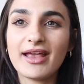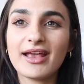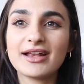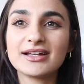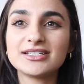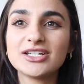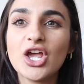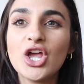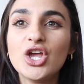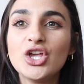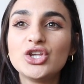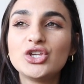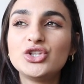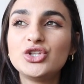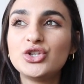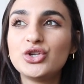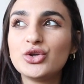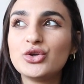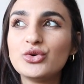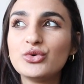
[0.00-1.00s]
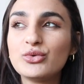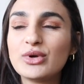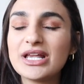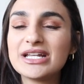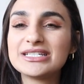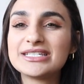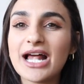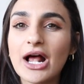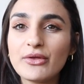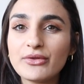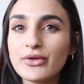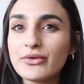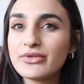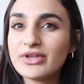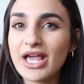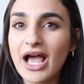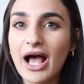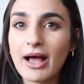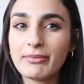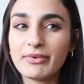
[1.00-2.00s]
And you can download
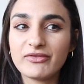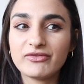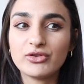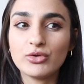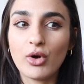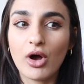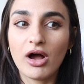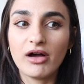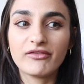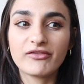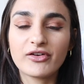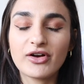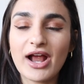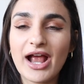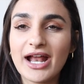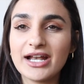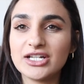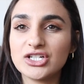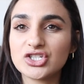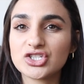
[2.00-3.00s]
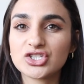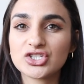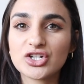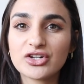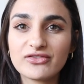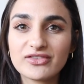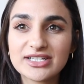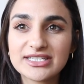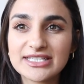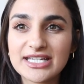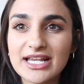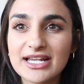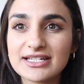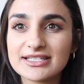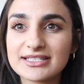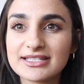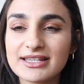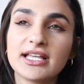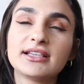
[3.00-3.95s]
the app if you offer any services.